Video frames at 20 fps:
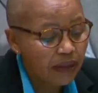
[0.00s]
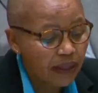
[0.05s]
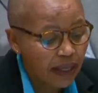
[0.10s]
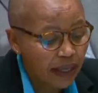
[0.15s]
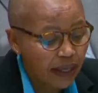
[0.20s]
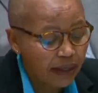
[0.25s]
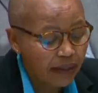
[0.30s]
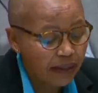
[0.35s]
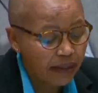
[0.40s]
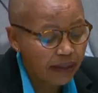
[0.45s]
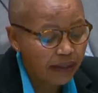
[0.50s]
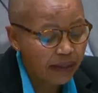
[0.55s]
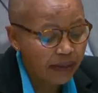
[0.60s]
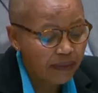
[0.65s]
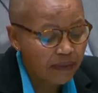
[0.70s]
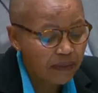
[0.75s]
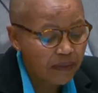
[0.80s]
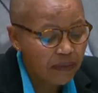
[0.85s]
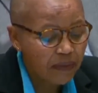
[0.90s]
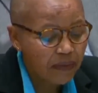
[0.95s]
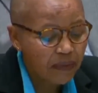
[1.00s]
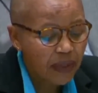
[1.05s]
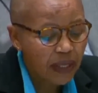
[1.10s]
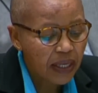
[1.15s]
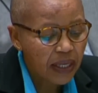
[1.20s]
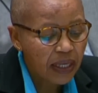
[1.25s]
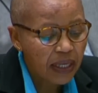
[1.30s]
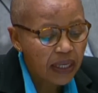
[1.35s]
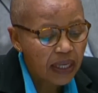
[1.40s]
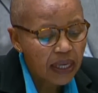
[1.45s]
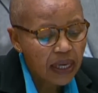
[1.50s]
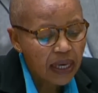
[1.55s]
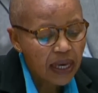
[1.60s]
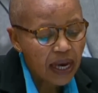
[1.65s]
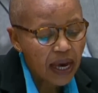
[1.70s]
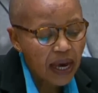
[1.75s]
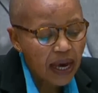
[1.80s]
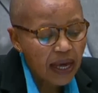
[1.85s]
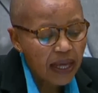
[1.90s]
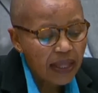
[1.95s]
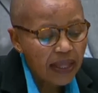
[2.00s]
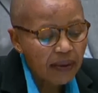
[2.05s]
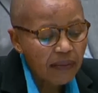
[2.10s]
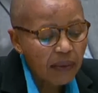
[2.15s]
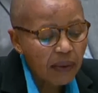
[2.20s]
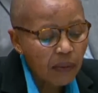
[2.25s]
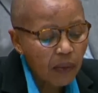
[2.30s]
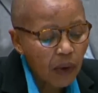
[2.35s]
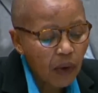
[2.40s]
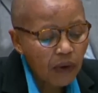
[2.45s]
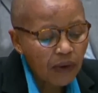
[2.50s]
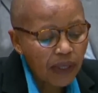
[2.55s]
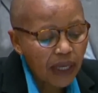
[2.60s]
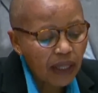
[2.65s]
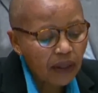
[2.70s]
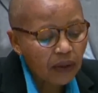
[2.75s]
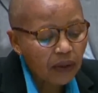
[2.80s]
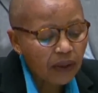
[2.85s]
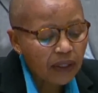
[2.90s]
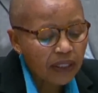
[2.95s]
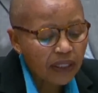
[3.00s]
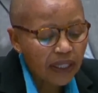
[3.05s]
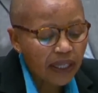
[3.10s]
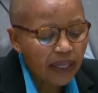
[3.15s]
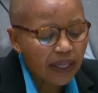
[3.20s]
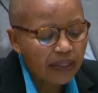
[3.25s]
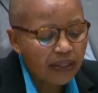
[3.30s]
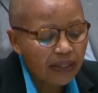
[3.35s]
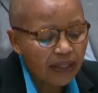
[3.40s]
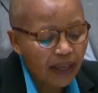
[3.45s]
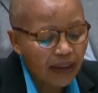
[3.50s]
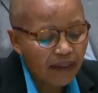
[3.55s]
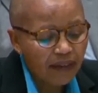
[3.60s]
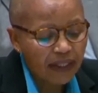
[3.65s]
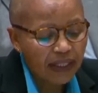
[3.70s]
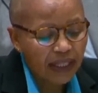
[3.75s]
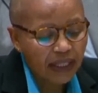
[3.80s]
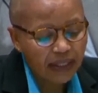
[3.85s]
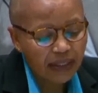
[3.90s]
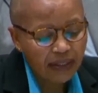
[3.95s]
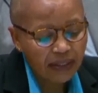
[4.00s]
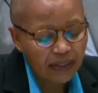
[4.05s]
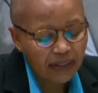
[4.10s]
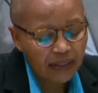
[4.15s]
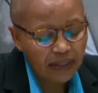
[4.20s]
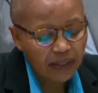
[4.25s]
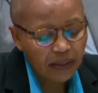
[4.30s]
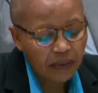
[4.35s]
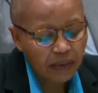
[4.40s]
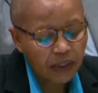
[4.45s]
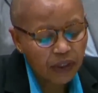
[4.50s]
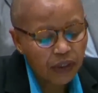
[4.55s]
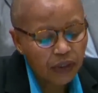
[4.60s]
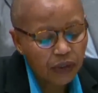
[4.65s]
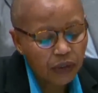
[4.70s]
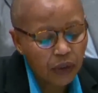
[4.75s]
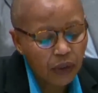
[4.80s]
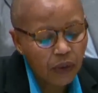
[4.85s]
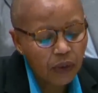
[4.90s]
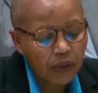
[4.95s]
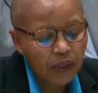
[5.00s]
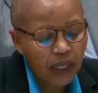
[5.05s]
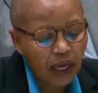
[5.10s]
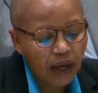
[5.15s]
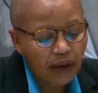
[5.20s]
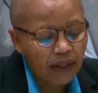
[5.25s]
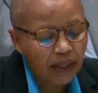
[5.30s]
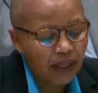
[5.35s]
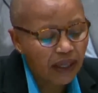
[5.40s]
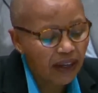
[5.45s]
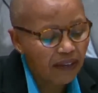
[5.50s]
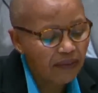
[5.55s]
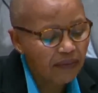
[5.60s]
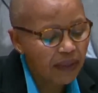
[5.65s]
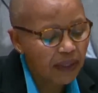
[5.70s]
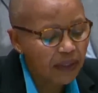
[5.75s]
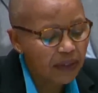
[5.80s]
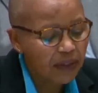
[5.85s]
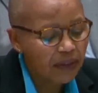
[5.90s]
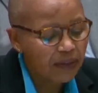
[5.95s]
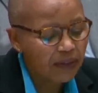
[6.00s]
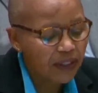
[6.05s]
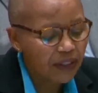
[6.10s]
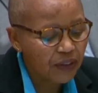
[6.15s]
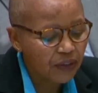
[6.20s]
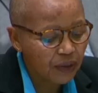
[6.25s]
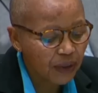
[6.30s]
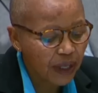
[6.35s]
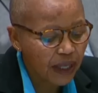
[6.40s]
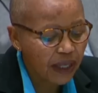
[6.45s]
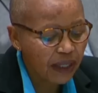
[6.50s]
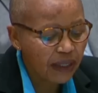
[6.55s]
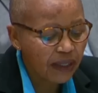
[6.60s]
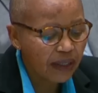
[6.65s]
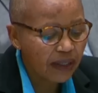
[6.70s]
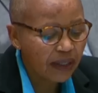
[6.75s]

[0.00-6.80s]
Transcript: case. The memorial contains evidence which shows how the government of Israel